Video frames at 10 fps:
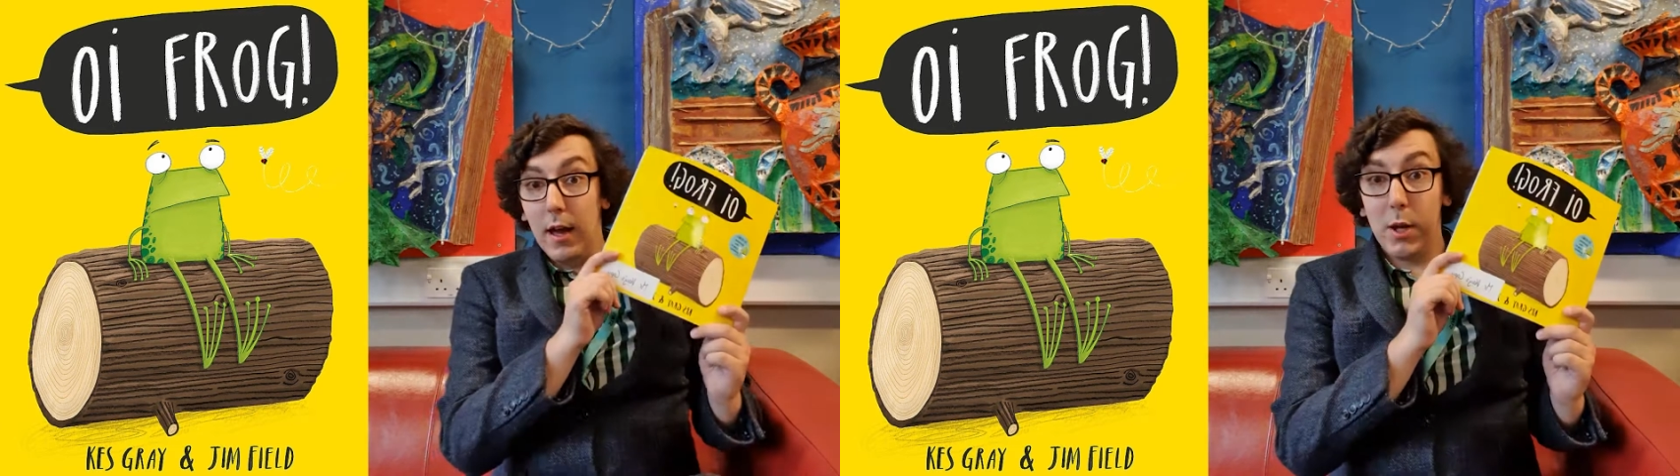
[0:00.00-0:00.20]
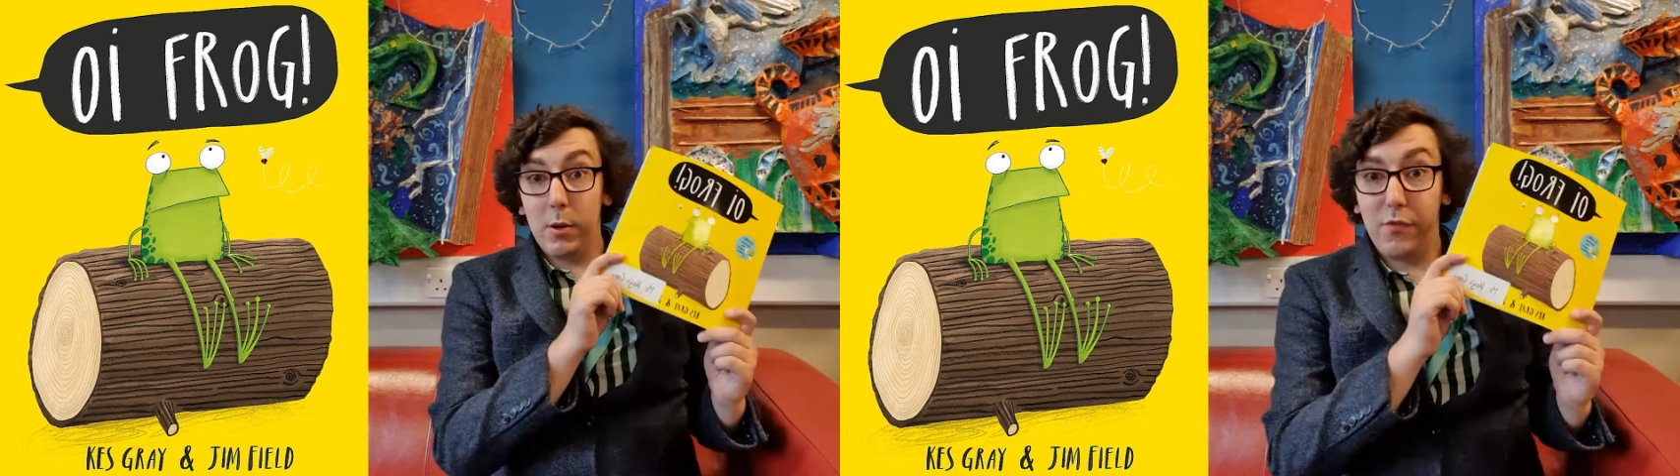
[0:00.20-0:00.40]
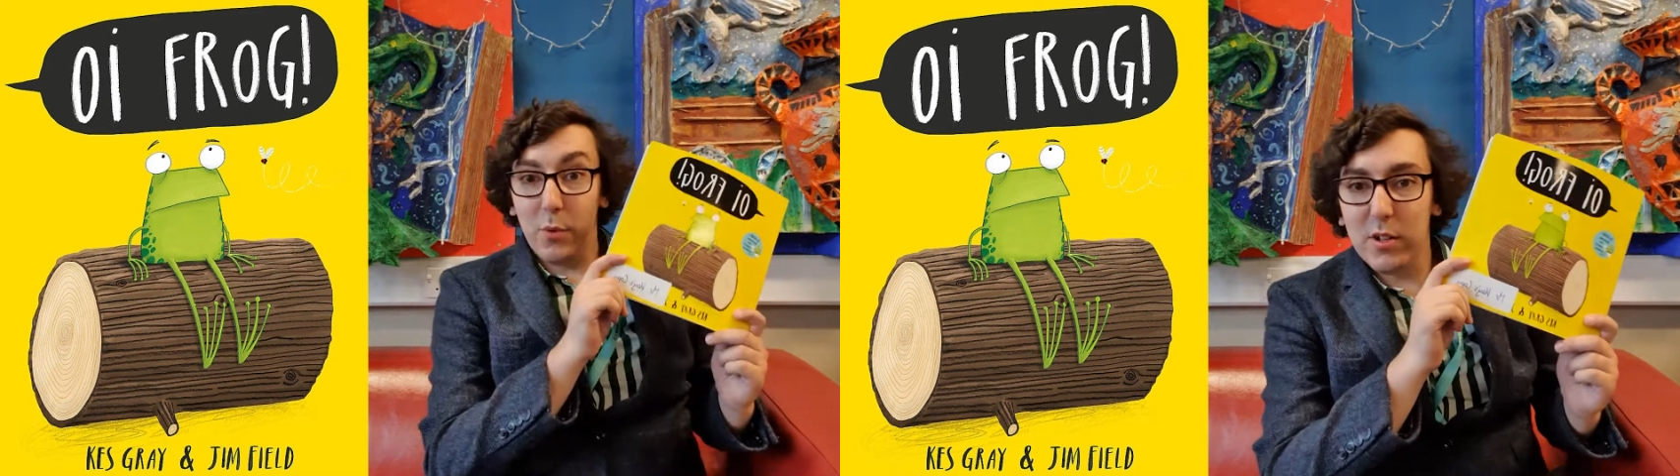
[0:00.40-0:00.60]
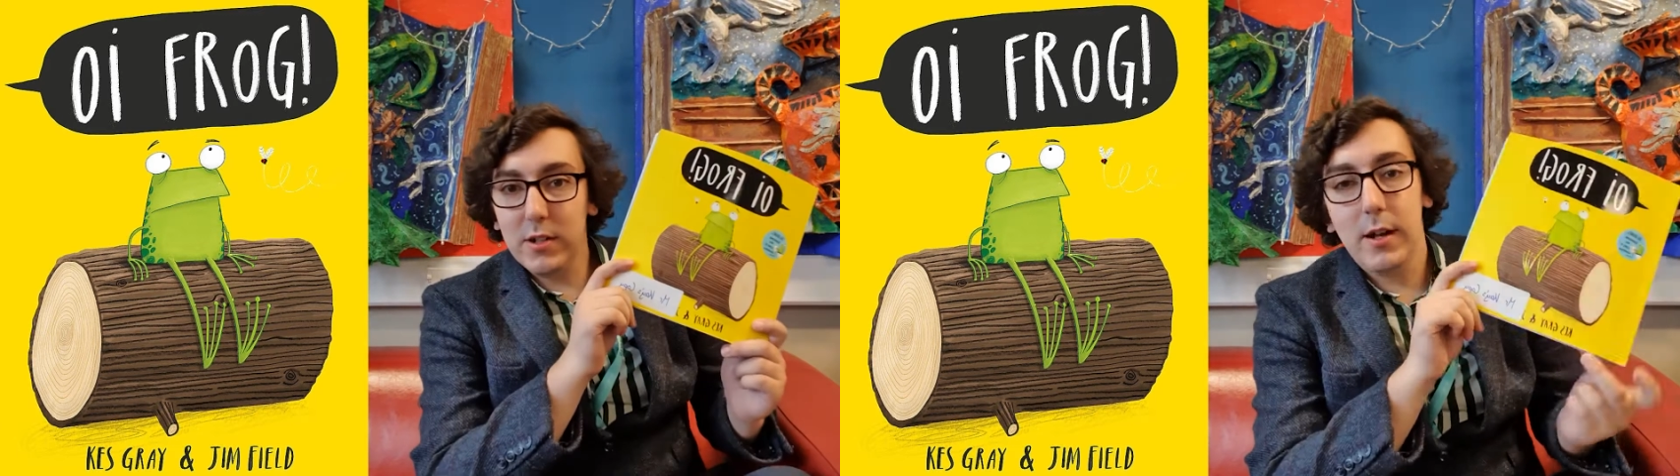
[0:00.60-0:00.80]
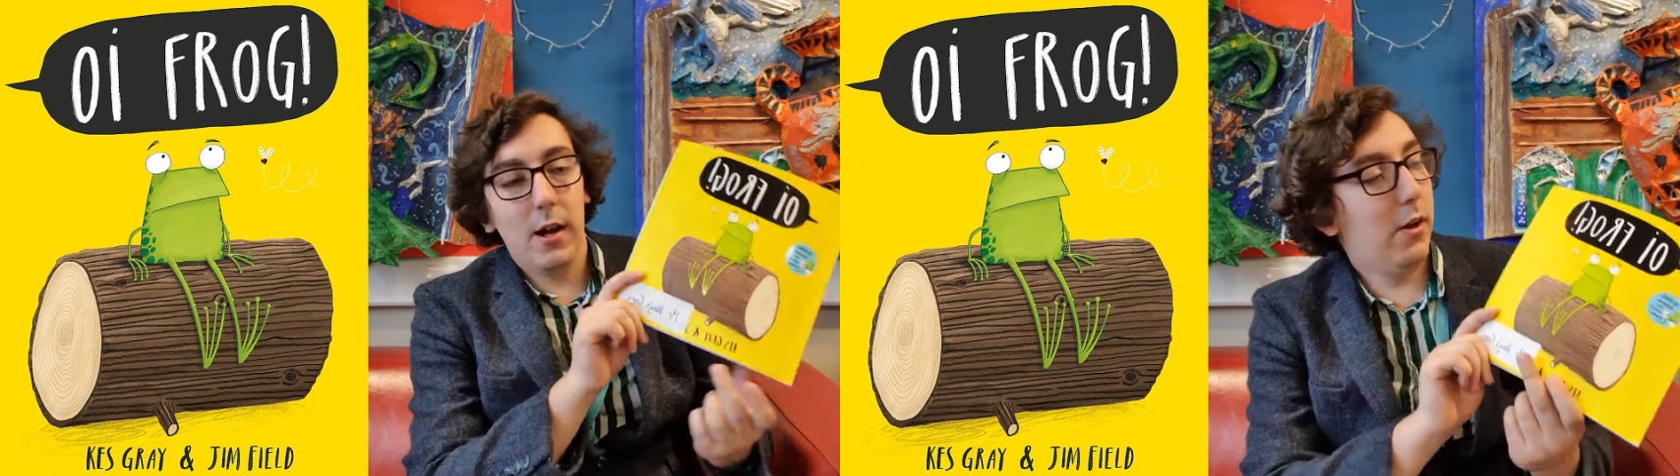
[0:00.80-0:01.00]
Hello
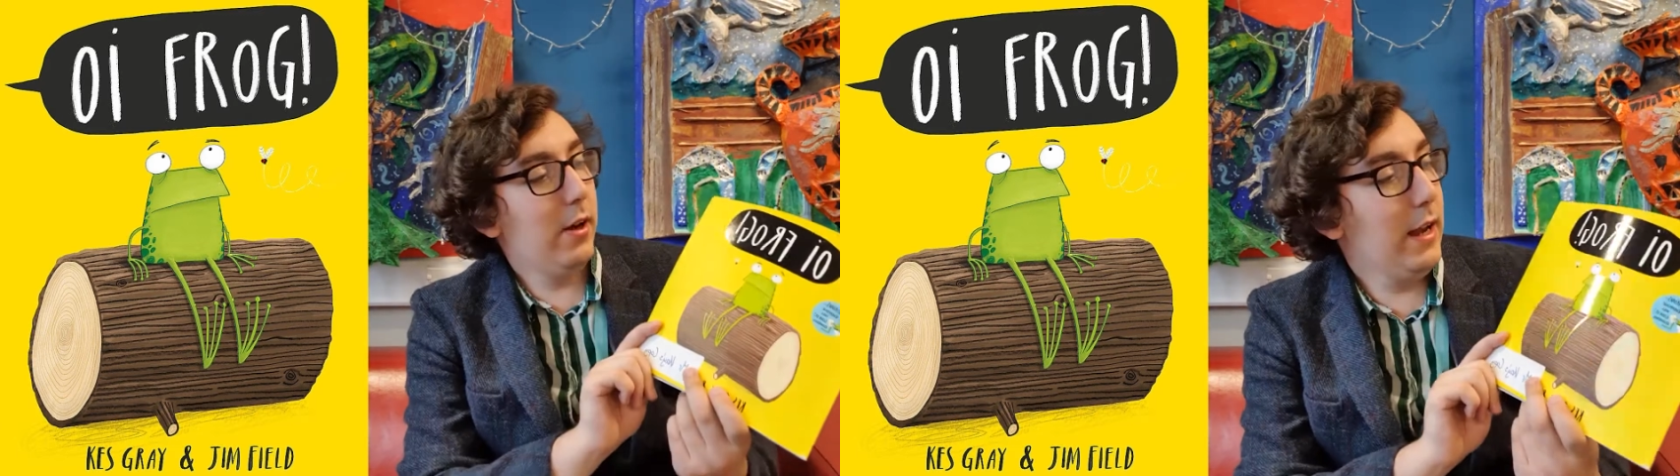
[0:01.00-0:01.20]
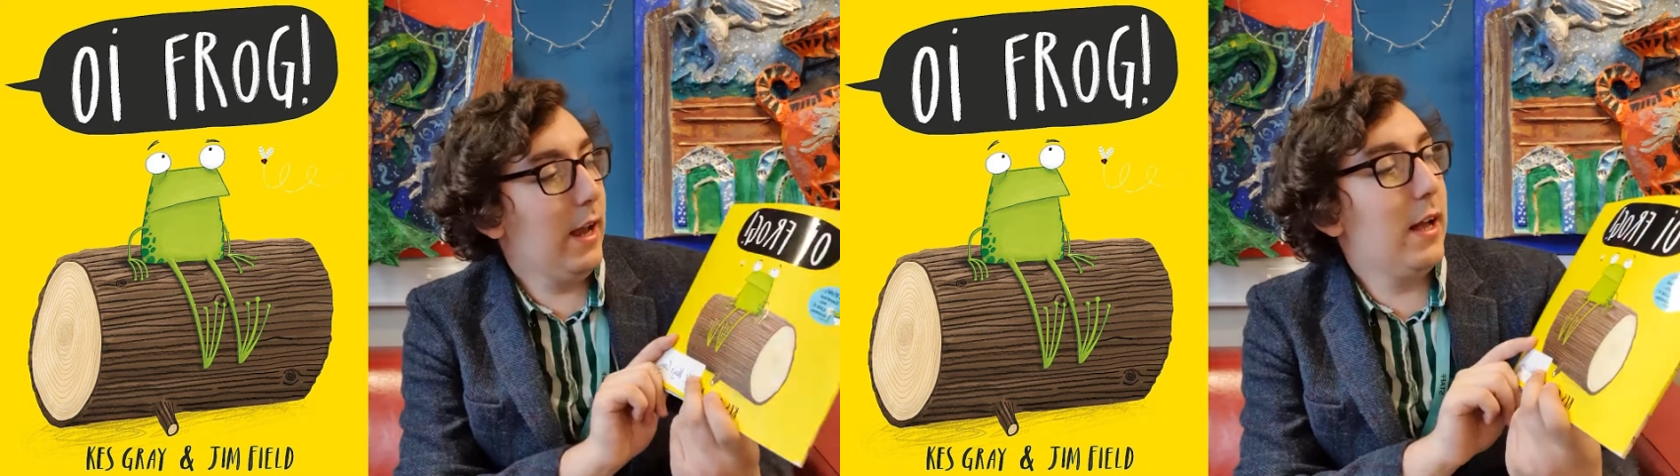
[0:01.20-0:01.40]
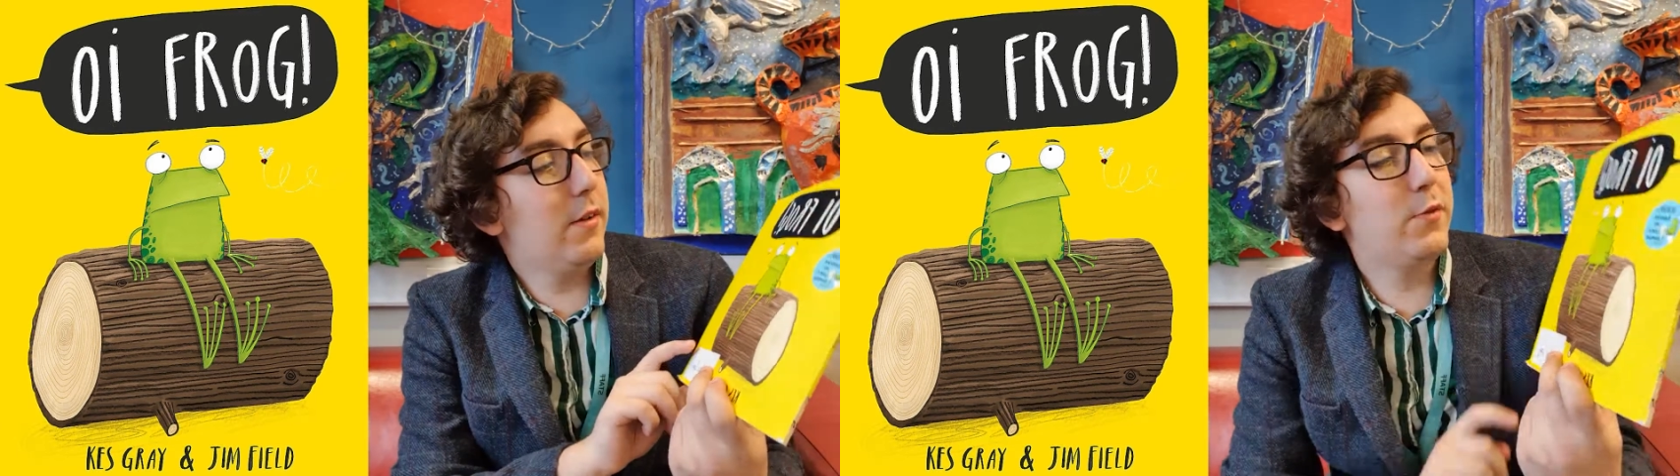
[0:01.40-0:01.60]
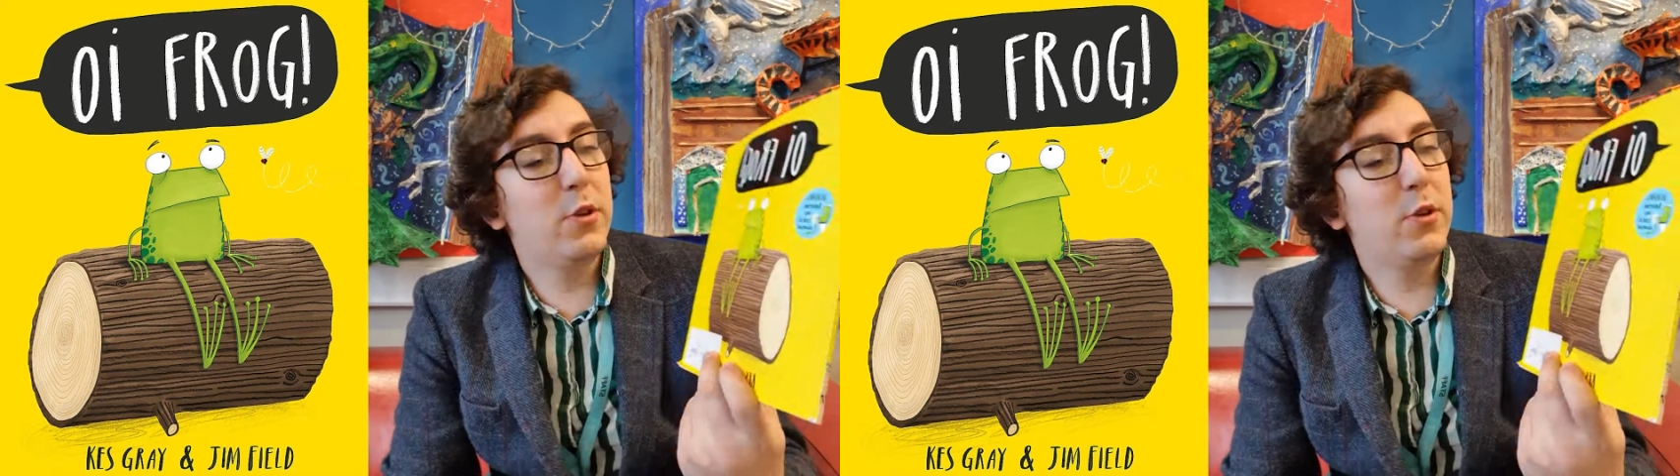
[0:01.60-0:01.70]
everyone, I have